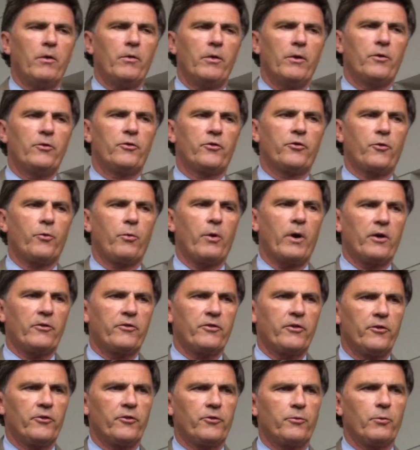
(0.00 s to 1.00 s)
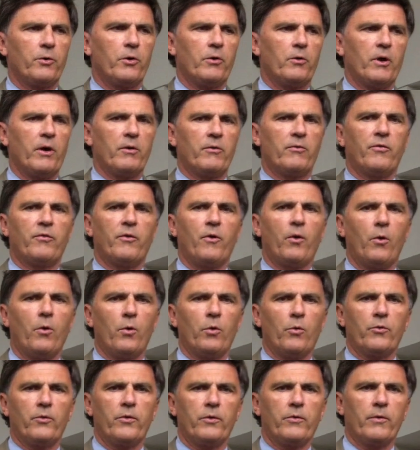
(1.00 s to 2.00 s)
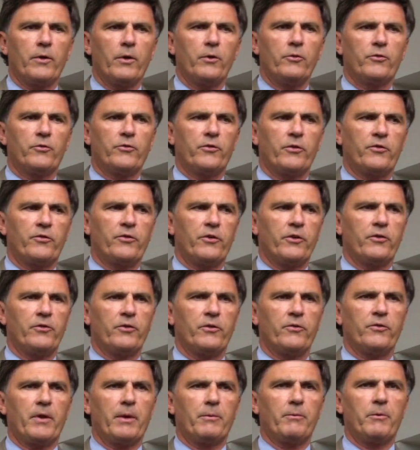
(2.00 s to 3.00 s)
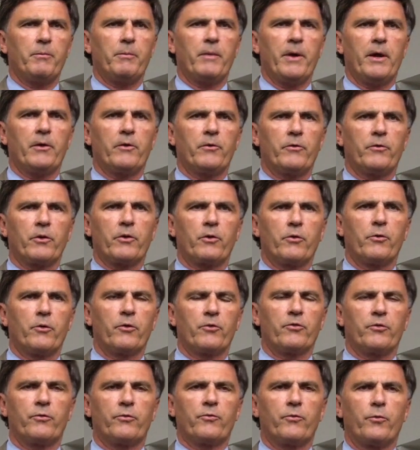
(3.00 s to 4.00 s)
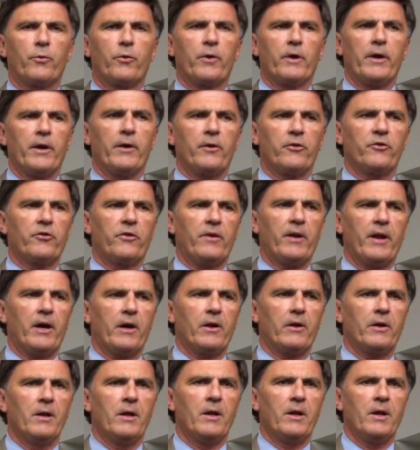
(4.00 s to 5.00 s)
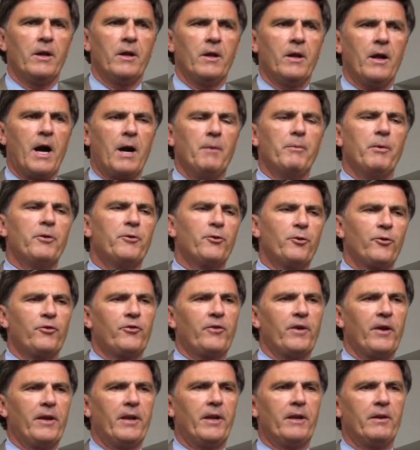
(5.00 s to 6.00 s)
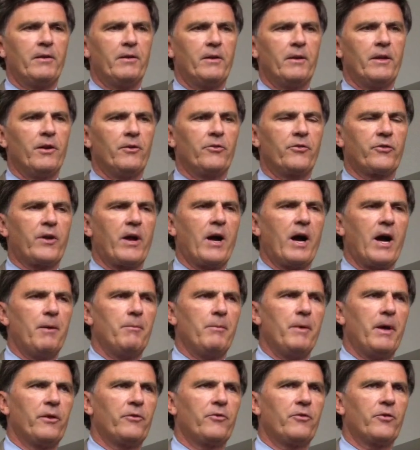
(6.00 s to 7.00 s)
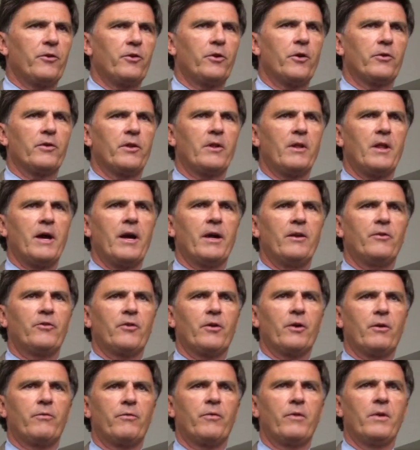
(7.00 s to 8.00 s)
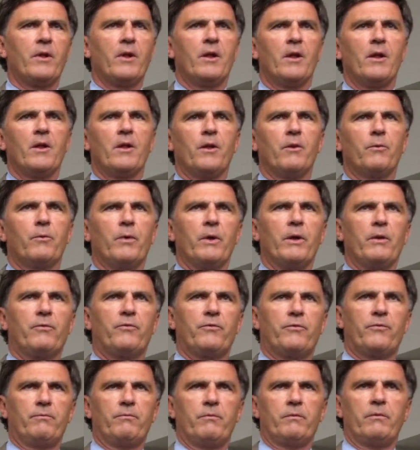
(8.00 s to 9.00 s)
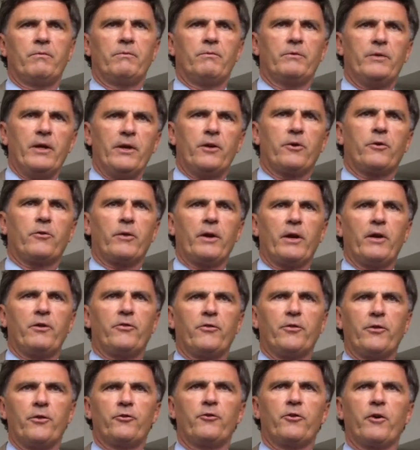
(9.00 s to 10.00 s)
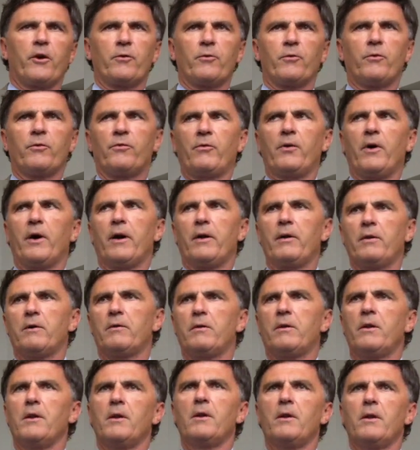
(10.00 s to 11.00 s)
All those questions will unfold. Those decisions have been made over the course of 4 years now. I'm interested in his comments along the lines of we've decreased the general fund.